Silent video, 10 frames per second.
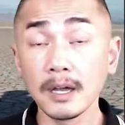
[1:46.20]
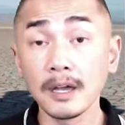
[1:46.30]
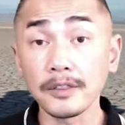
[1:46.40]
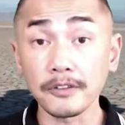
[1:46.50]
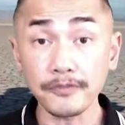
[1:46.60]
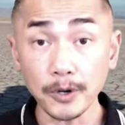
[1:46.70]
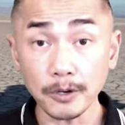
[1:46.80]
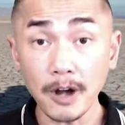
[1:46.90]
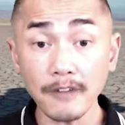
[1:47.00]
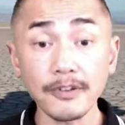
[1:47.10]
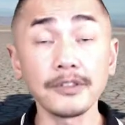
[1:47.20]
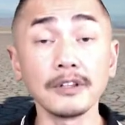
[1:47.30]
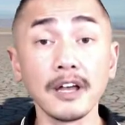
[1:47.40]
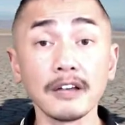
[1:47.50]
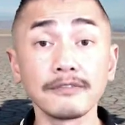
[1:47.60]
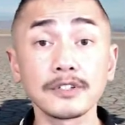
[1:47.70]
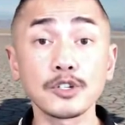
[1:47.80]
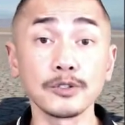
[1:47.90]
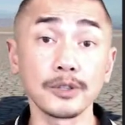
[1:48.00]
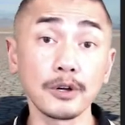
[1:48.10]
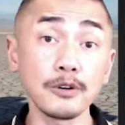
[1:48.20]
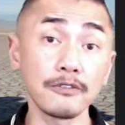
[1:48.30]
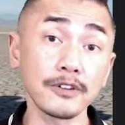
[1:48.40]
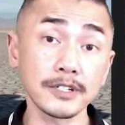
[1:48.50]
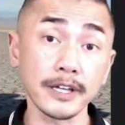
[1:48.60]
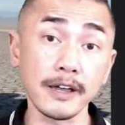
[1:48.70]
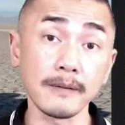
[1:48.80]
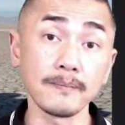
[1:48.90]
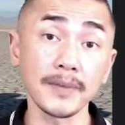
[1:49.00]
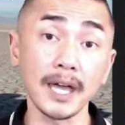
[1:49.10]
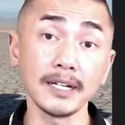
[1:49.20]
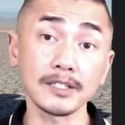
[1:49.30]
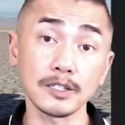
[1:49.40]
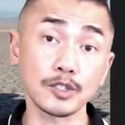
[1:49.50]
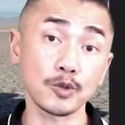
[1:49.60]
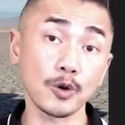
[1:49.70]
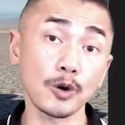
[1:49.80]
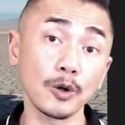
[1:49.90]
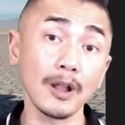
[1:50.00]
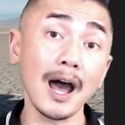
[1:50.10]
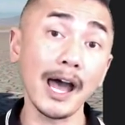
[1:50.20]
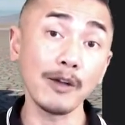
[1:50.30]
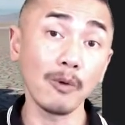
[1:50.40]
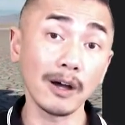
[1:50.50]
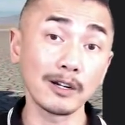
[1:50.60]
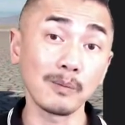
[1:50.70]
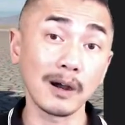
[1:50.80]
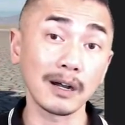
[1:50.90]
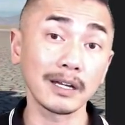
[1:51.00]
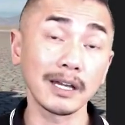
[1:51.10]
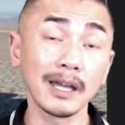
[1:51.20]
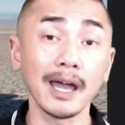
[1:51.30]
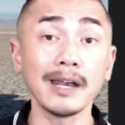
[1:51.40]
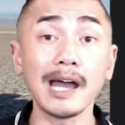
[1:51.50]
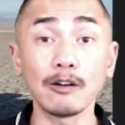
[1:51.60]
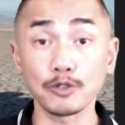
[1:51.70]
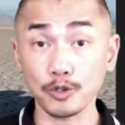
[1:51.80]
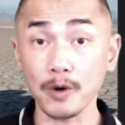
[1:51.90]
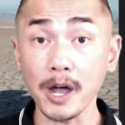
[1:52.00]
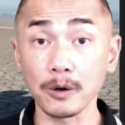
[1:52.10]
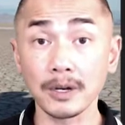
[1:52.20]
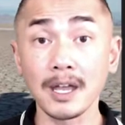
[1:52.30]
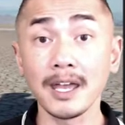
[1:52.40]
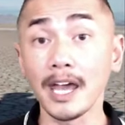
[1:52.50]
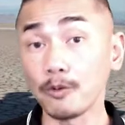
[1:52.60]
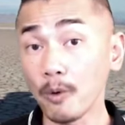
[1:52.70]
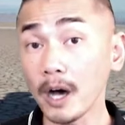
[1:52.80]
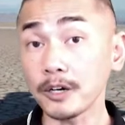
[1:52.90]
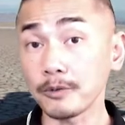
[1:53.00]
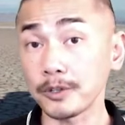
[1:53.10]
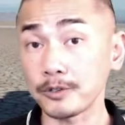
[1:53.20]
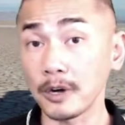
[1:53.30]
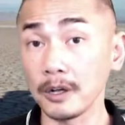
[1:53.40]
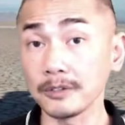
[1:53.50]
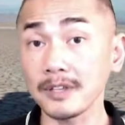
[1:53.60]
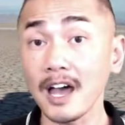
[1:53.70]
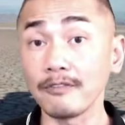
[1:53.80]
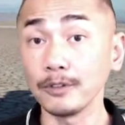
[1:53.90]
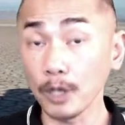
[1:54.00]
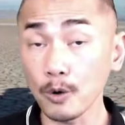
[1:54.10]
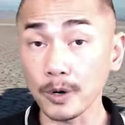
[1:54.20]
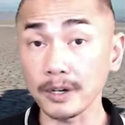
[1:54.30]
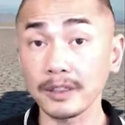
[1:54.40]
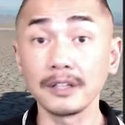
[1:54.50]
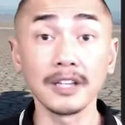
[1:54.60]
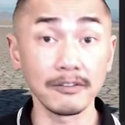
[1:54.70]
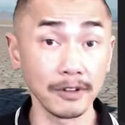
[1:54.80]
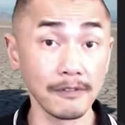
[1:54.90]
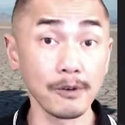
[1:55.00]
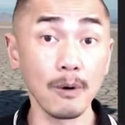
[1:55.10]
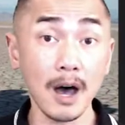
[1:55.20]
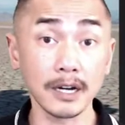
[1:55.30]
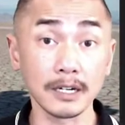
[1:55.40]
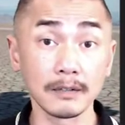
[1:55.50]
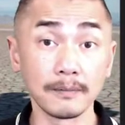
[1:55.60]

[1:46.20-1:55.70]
The photograph on the left shows the Hoover Dam and its historical high water mark and how drought and water withdrawals have lowered the level of the water.